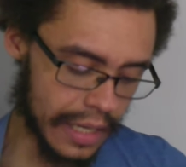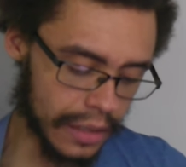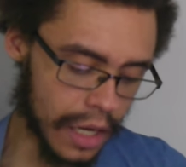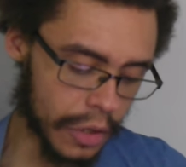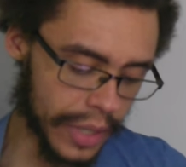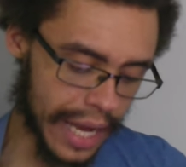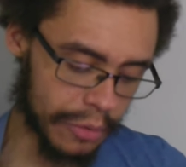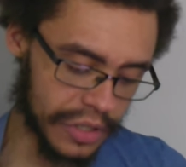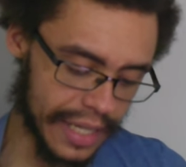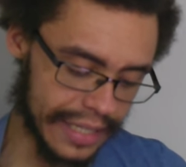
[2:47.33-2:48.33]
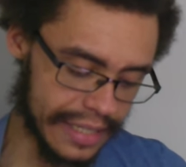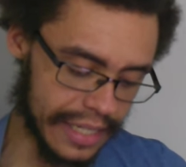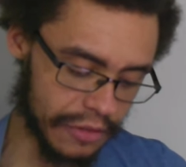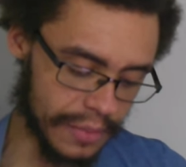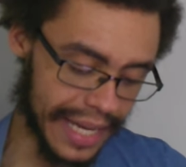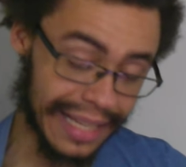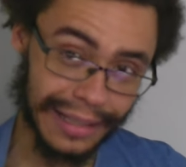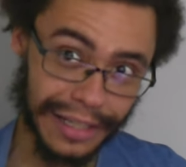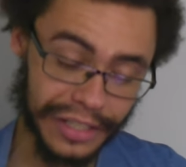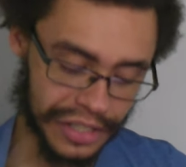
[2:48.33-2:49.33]
Lol, okay, would you like to sit with me at
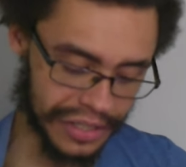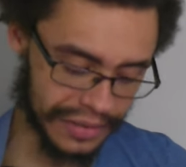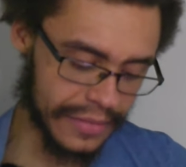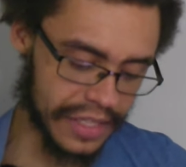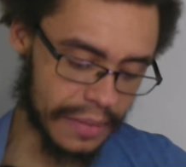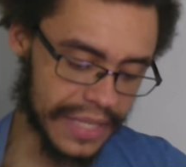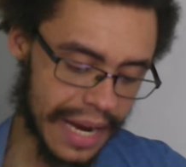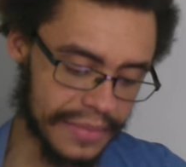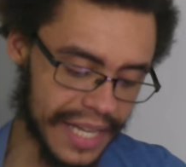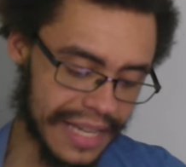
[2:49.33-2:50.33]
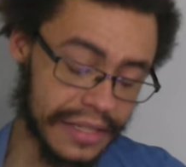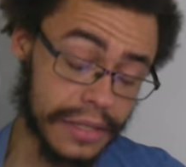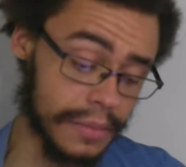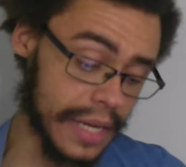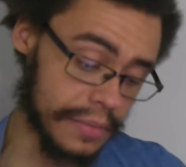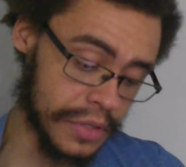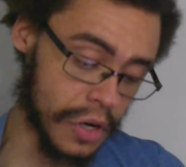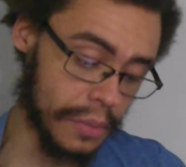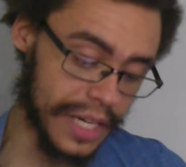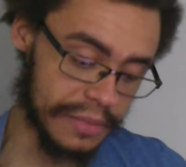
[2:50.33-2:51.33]
lunch? Sometimes yes and sometimes
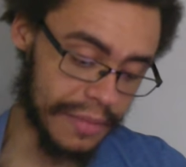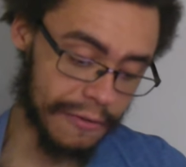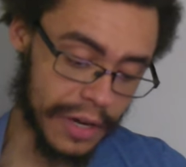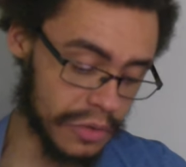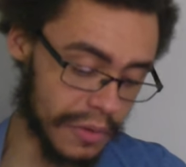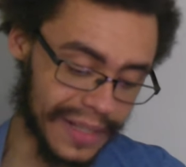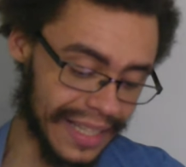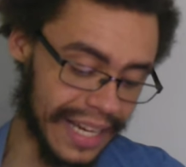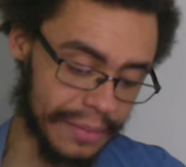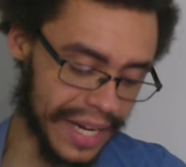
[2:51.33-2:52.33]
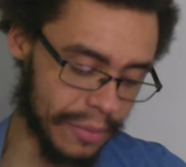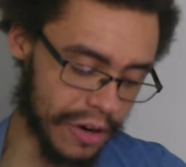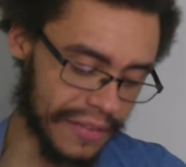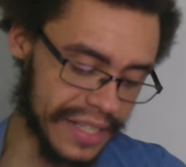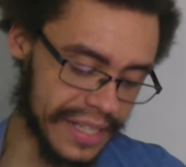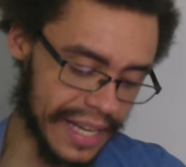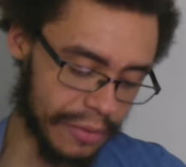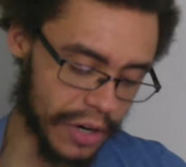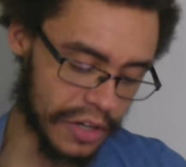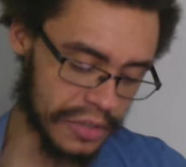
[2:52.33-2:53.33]
no, because my friends won't really like me anymore if I sit
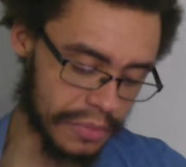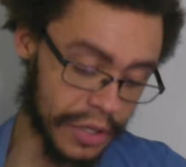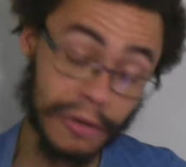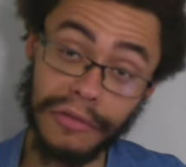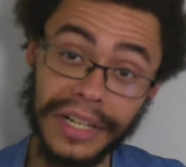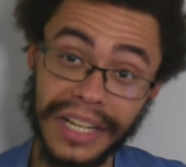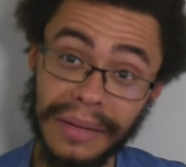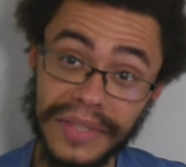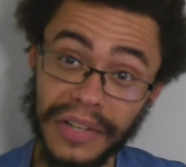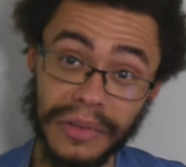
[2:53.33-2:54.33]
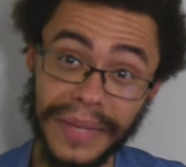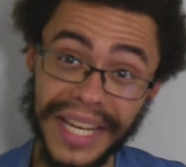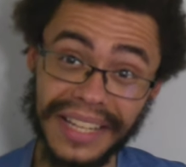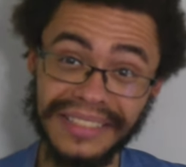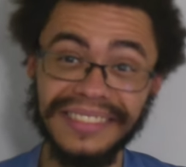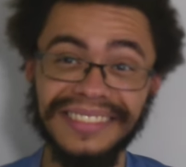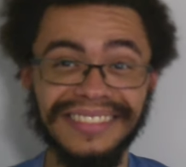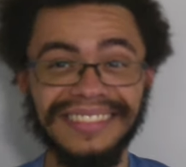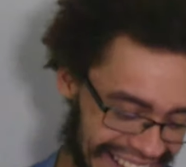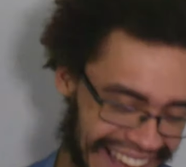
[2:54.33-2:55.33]
anywhere else, but you're free to come sit with me.
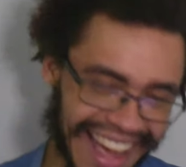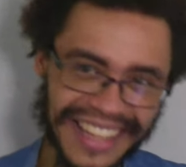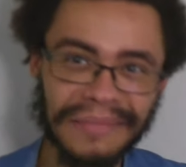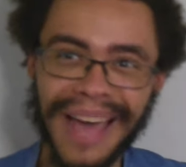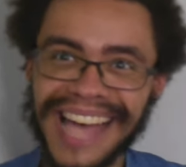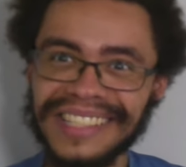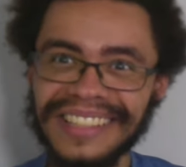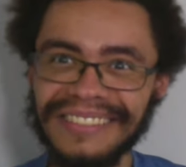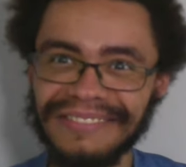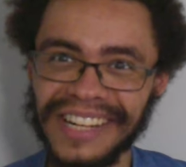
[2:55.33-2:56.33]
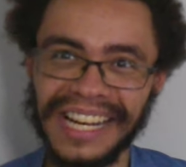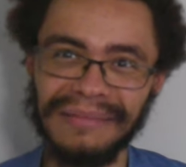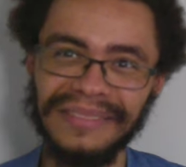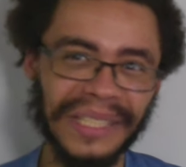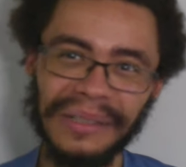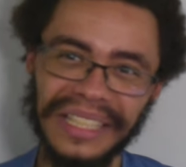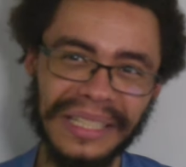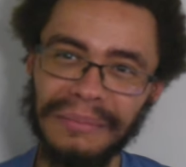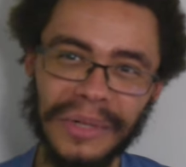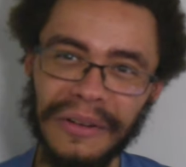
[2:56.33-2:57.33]
Yes, masculine frame. Don't let
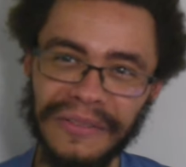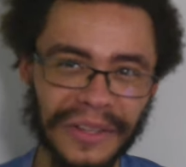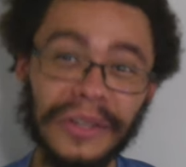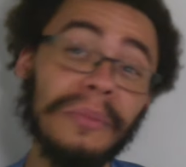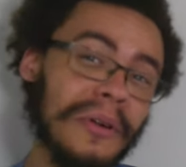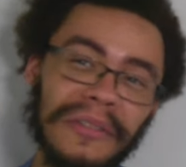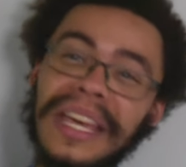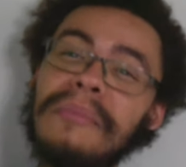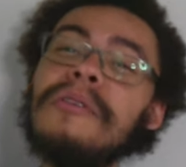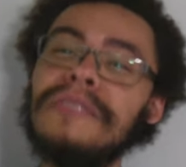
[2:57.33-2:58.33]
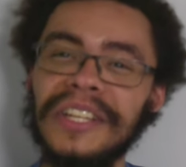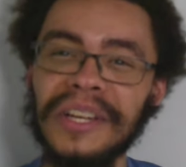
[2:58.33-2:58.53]
them move you. You move, they move to